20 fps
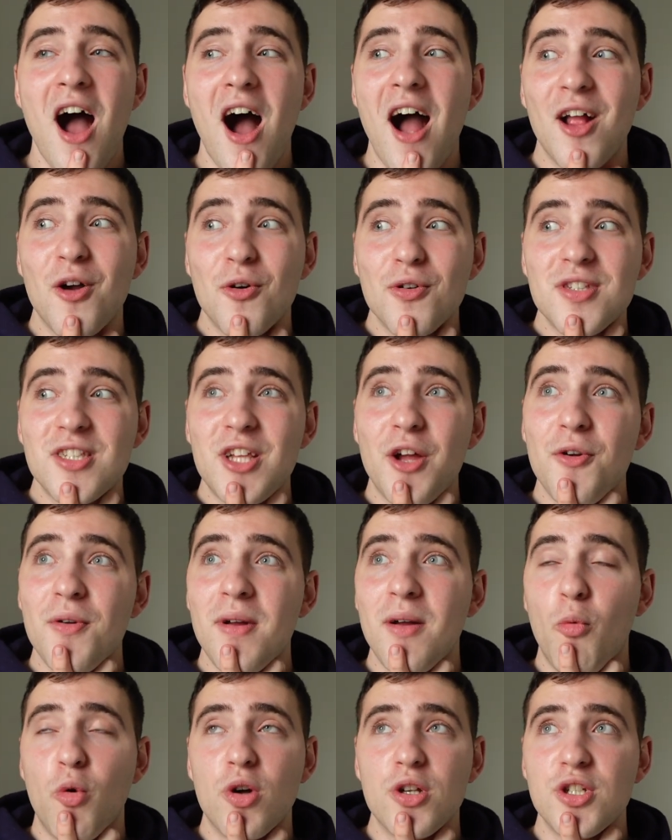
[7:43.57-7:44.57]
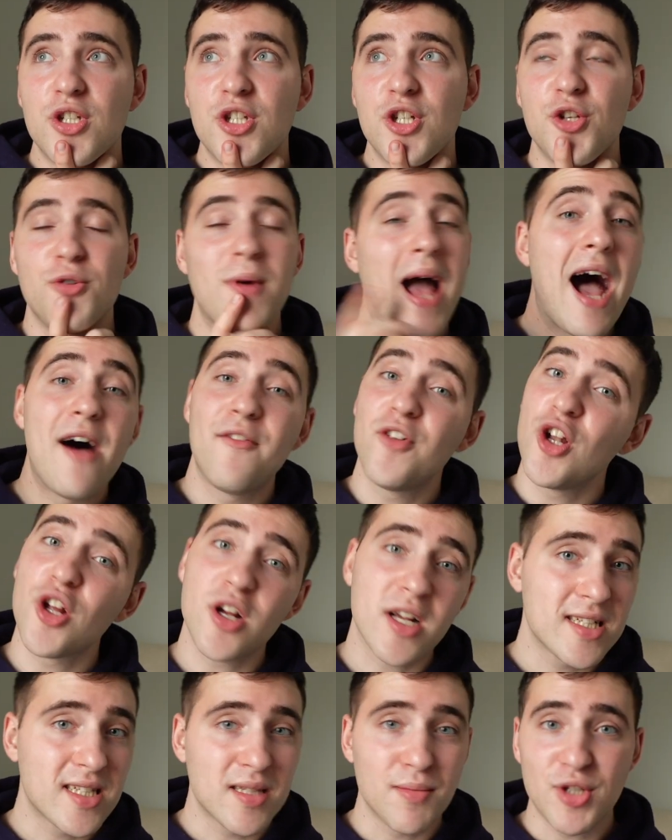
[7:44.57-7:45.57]
I also want to have a
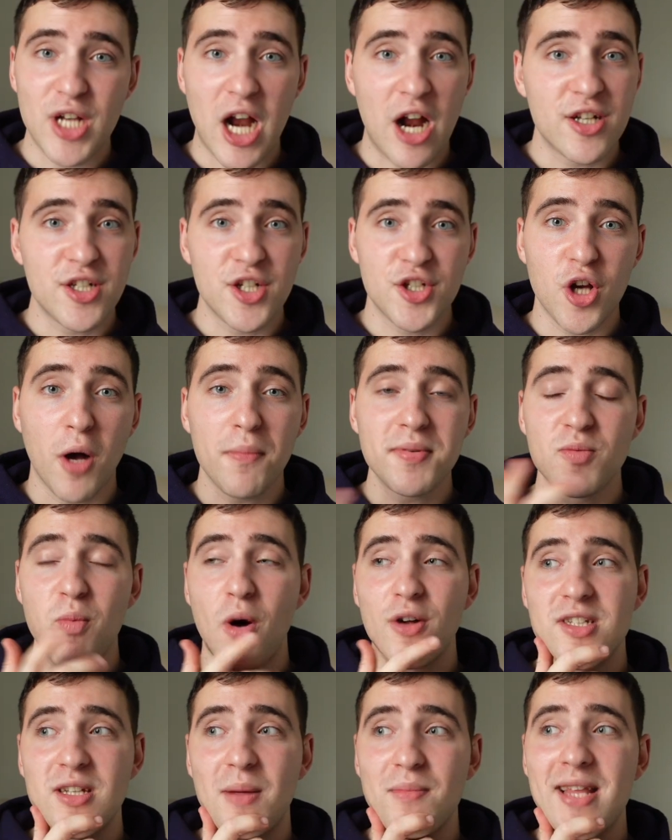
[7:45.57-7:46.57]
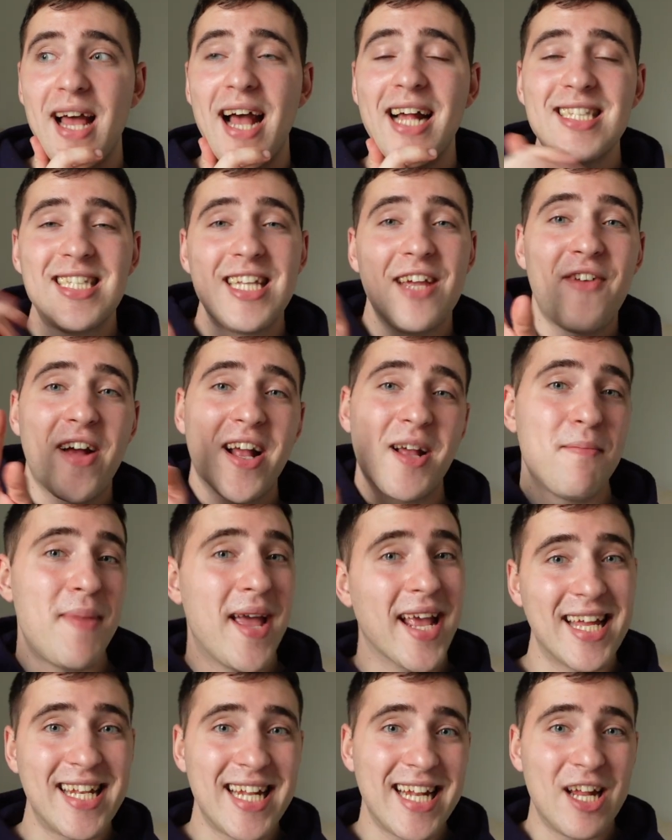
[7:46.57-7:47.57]
look at some charity shops whilst I'm there, see if I can
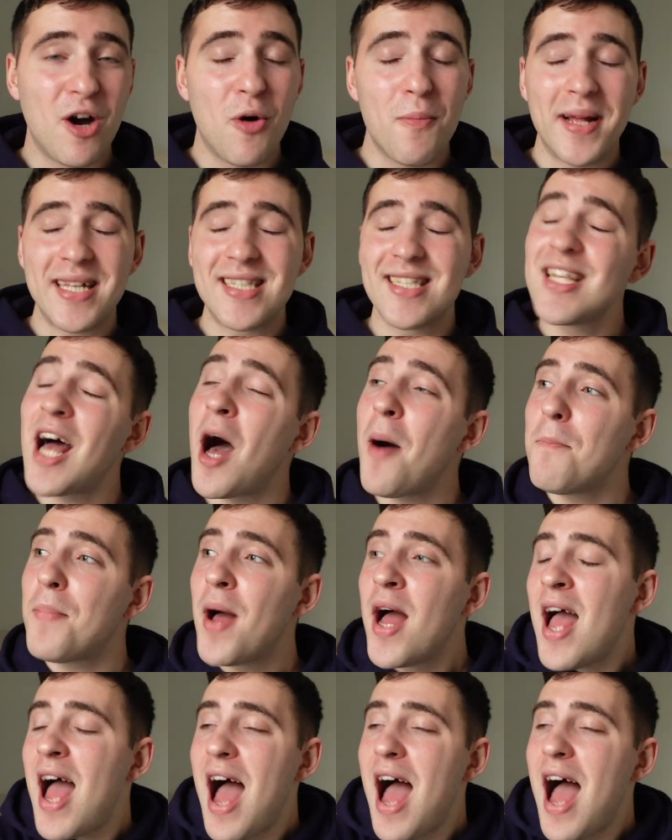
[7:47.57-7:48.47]
pick any little bits up.